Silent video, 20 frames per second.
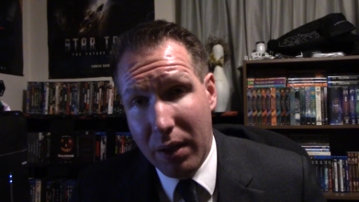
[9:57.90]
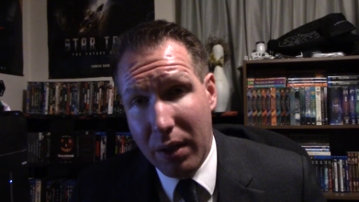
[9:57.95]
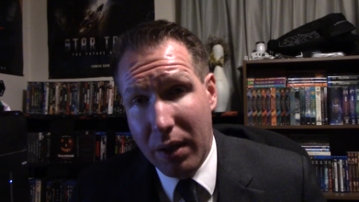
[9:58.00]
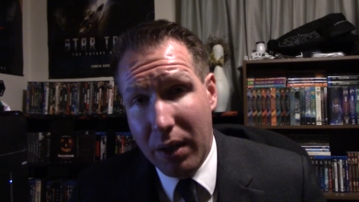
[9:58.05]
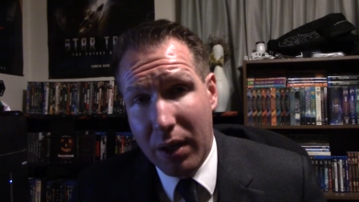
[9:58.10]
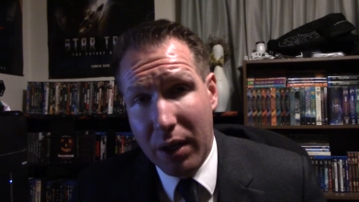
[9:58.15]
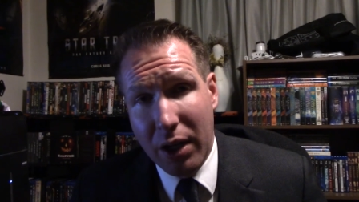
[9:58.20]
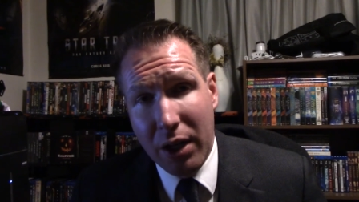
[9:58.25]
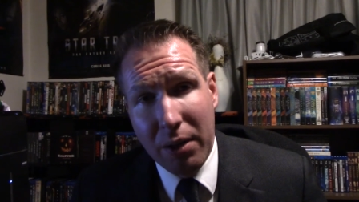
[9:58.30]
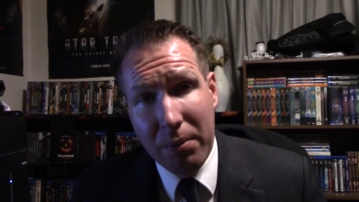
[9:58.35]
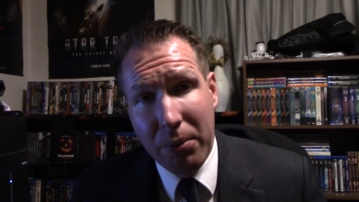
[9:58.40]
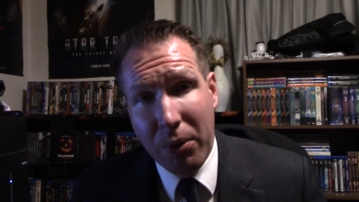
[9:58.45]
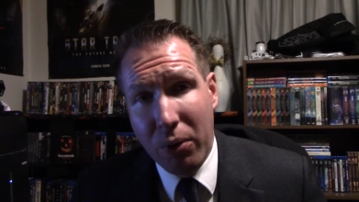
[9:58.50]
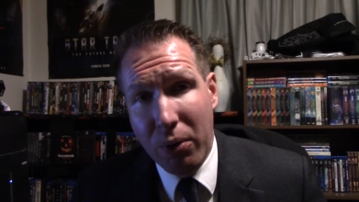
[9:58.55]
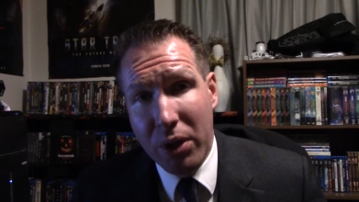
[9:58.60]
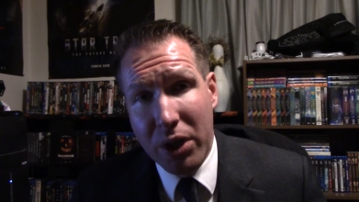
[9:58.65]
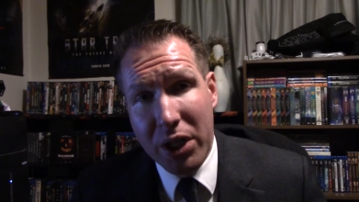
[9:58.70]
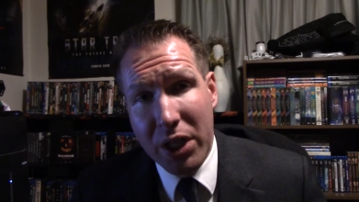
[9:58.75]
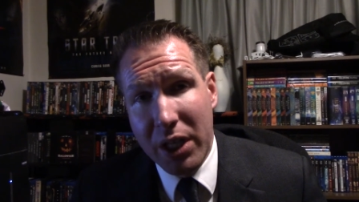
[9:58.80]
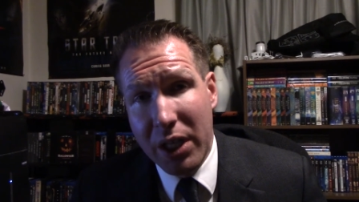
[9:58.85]
Um,
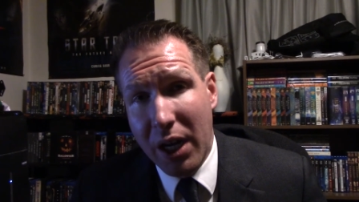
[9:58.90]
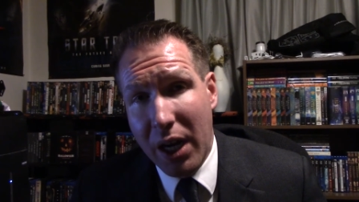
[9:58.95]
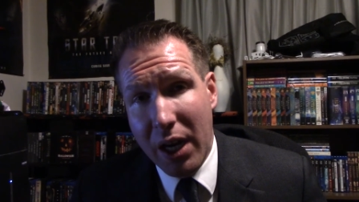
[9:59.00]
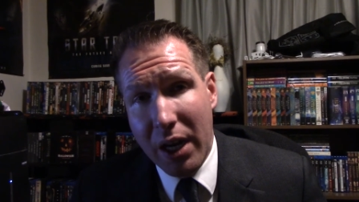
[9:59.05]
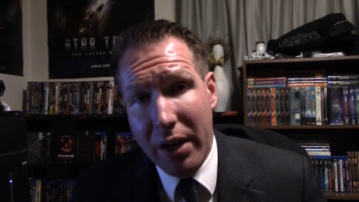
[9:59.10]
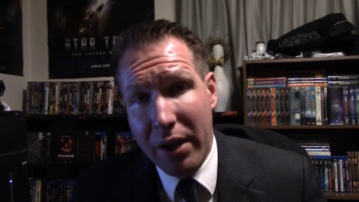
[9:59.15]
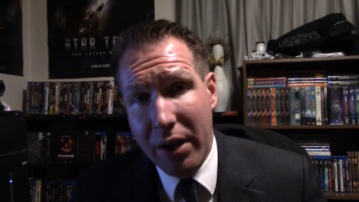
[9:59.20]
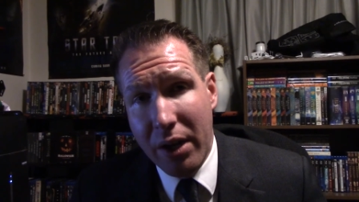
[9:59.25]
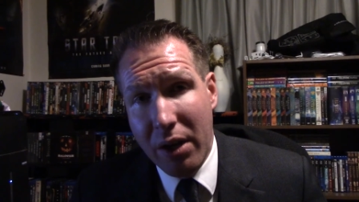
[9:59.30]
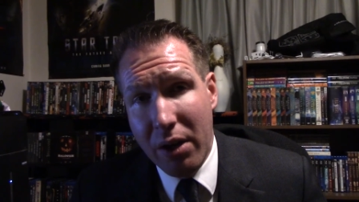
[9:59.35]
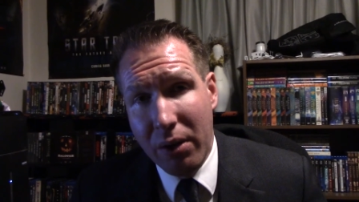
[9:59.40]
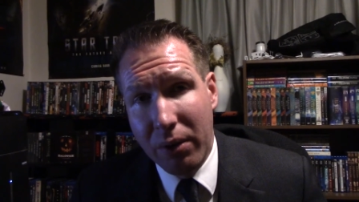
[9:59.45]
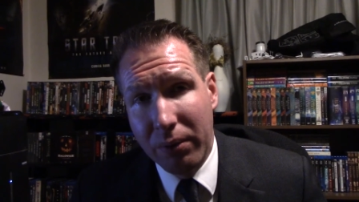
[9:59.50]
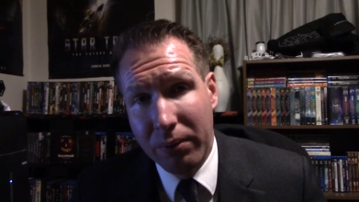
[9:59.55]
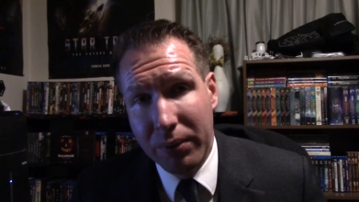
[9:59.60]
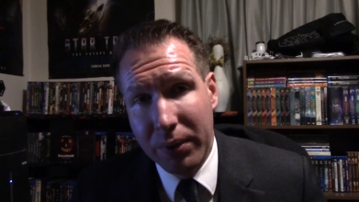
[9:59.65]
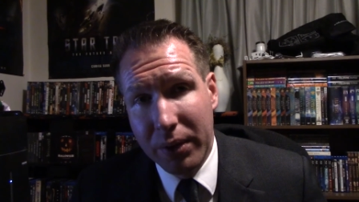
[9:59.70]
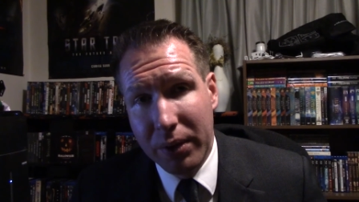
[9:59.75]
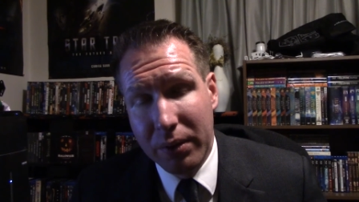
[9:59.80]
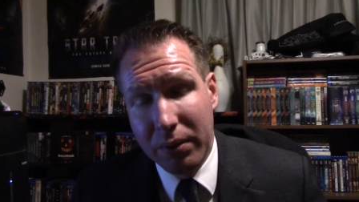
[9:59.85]
origin
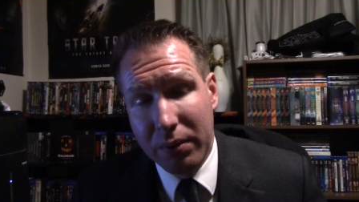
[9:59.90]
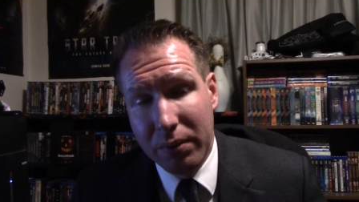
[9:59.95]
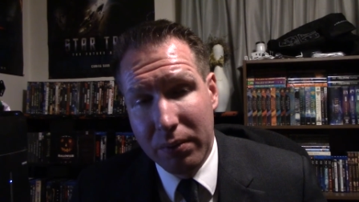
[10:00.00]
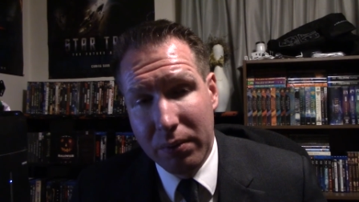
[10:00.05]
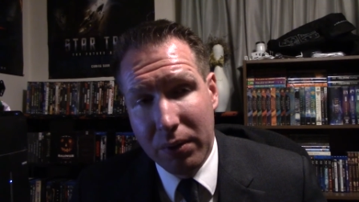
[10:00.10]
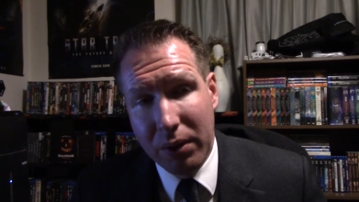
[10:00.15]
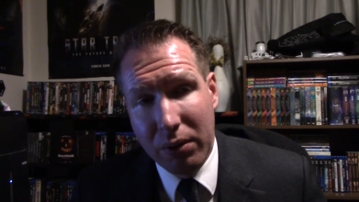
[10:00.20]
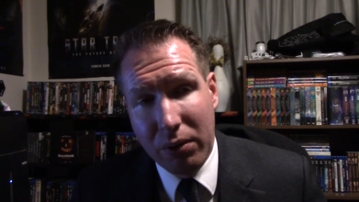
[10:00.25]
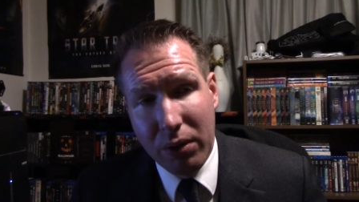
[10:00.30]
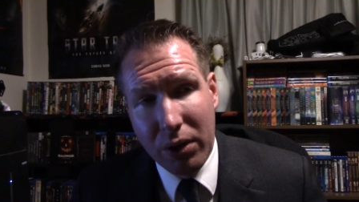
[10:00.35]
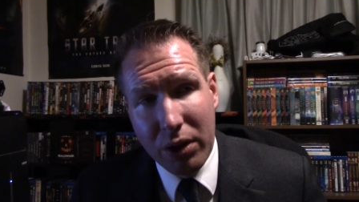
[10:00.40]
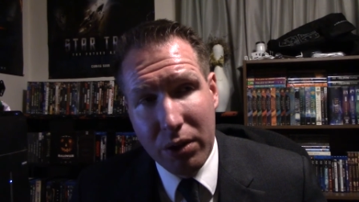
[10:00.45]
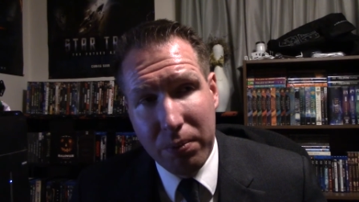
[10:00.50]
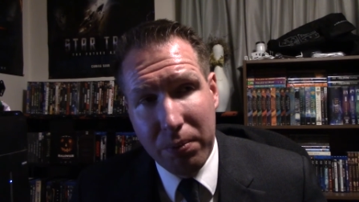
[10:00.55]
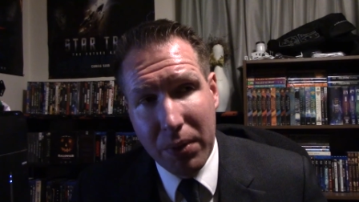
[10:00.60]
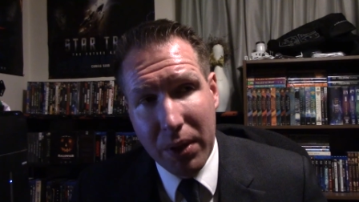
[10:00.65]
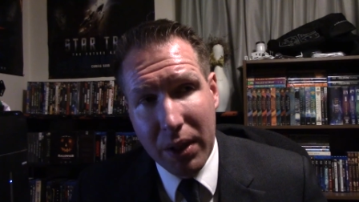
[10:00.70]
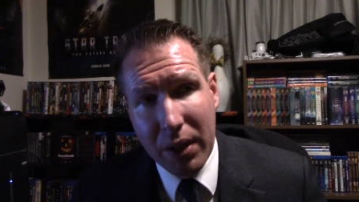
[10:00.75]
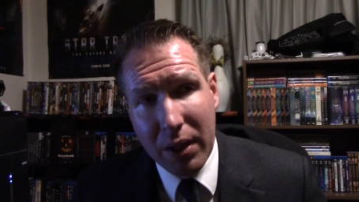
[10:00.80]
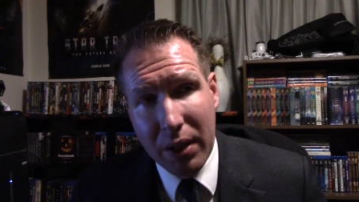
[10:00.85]
unknown. Of course,
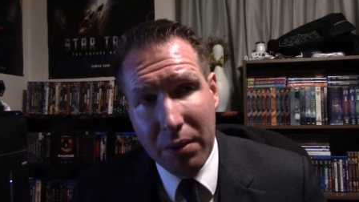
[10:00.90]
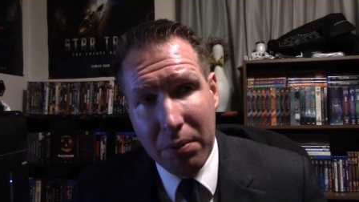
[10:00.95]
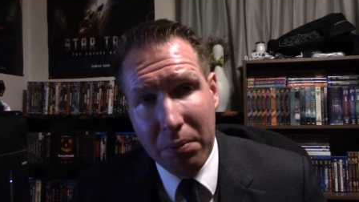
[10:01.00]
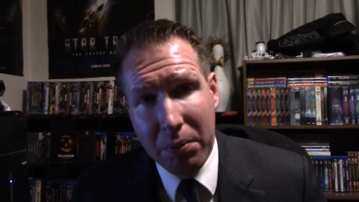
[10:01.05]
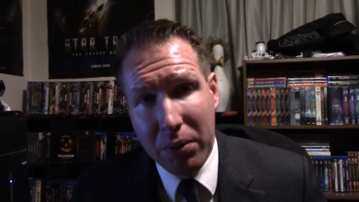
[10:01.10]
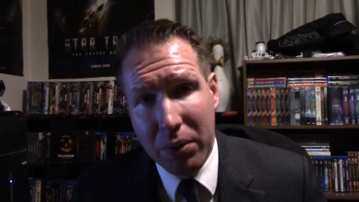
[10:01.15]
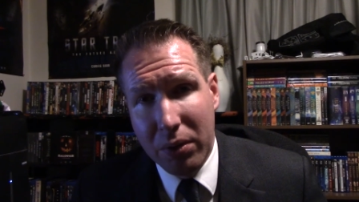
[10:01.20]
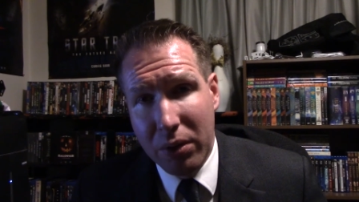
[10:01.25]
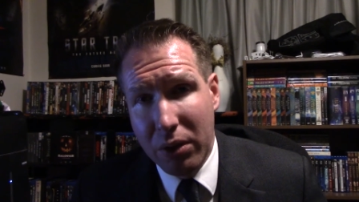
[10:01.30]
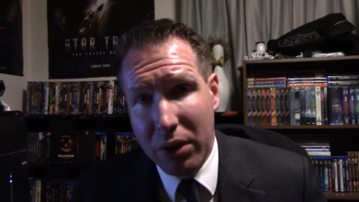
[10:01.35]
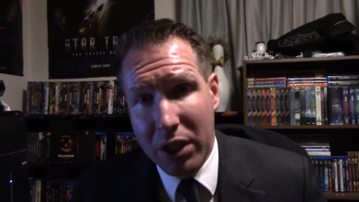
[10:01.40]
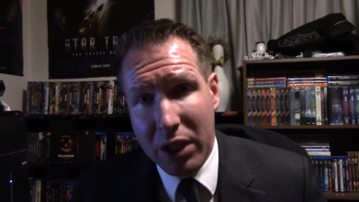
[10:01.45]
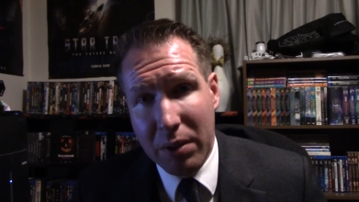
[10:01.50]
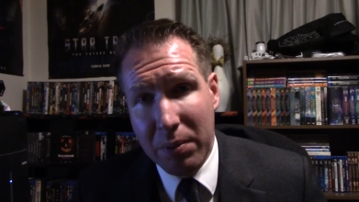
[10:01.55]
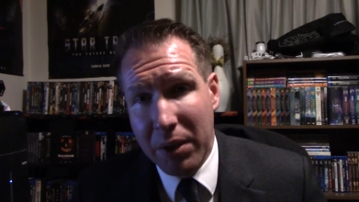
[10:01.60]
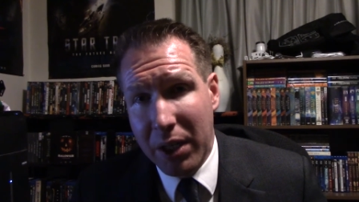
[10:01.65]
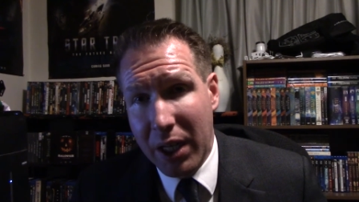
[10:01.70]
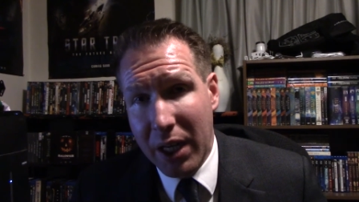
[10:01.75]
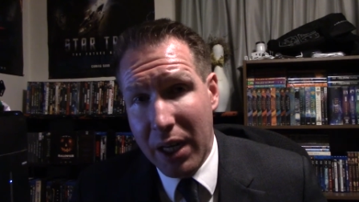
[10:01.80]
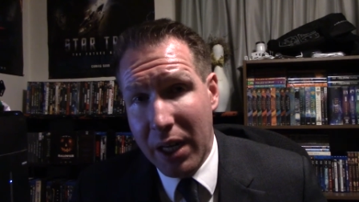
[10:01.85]
um, to the
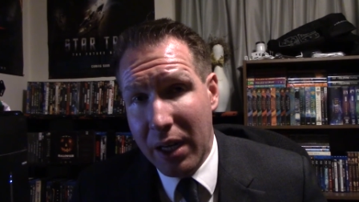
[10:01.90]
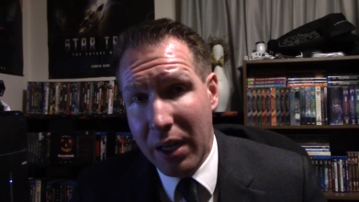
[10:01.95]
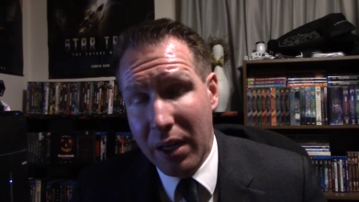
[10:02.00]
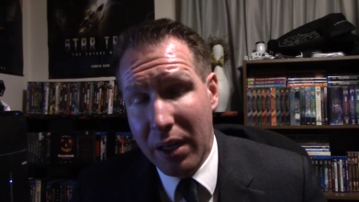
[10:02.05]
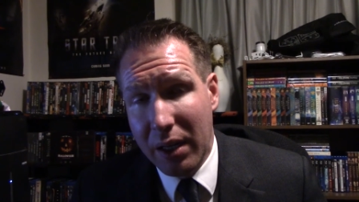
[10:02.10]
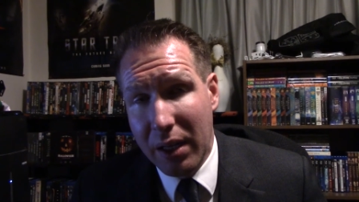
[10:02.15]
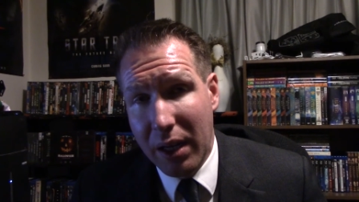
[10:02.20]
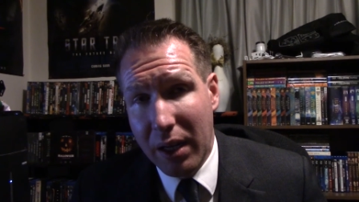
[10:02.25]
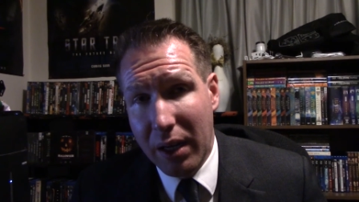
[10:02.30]
Stephen King